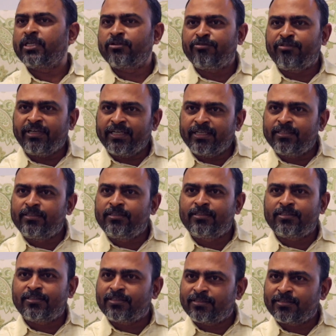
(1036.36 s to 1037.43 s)

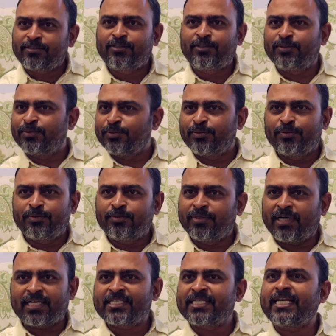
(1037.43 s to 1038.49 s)
feeds to
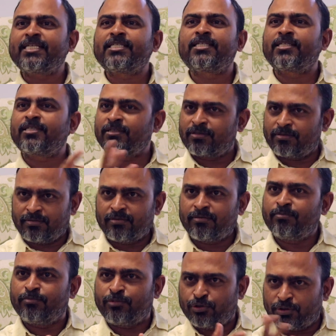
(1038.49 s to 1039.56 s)
assess
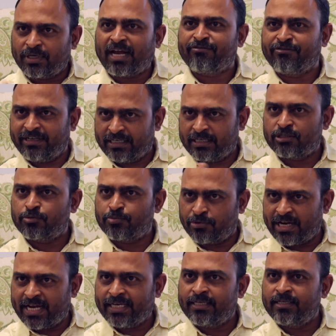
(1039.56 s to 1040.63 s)
geographic
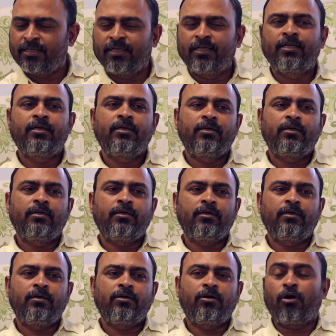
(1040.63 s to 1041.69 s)
spread
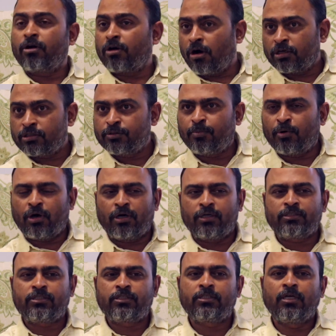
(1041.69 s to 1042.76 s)
or
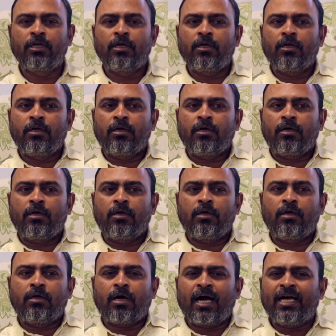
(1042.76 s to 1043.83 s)
hotspots.
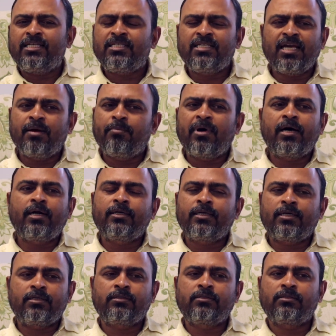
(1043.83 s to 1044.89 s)
ICMR
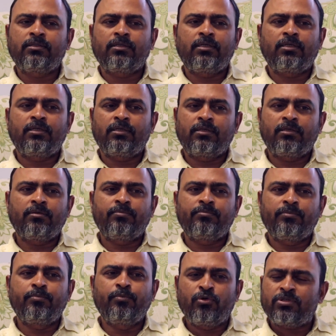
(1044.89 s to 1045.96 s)
does
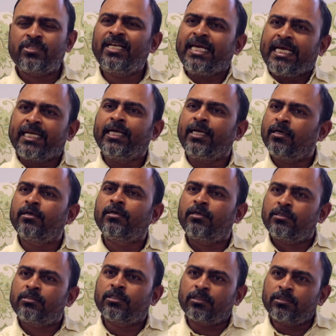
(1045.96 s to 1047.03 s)
mostly clinical
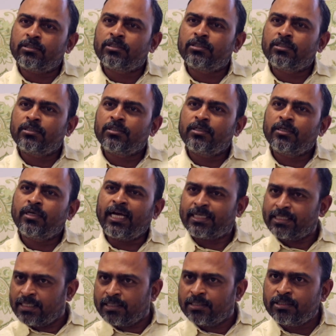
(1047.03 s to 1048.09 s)
research,
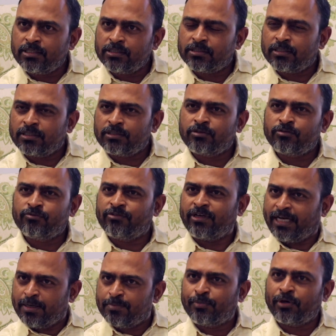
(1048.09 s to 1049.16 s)
excellent research,
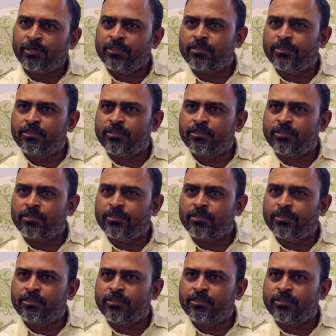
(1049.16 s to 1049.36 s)
very important